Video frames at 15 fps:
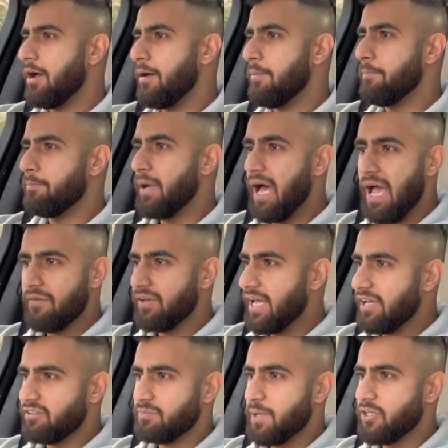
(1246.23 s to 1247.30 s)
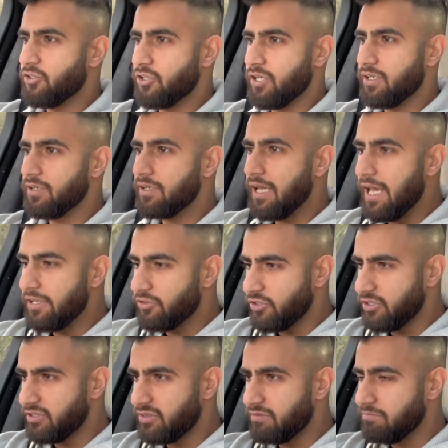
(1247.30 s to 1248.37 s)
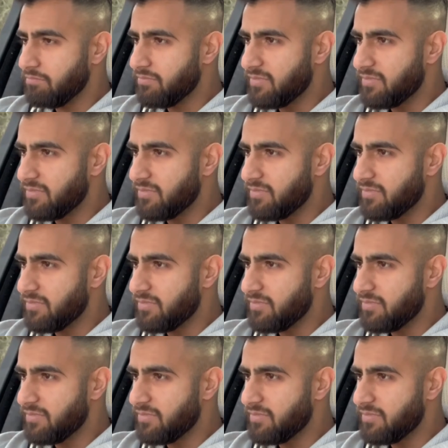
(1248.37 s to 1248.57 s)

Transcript: But having air suspension, it just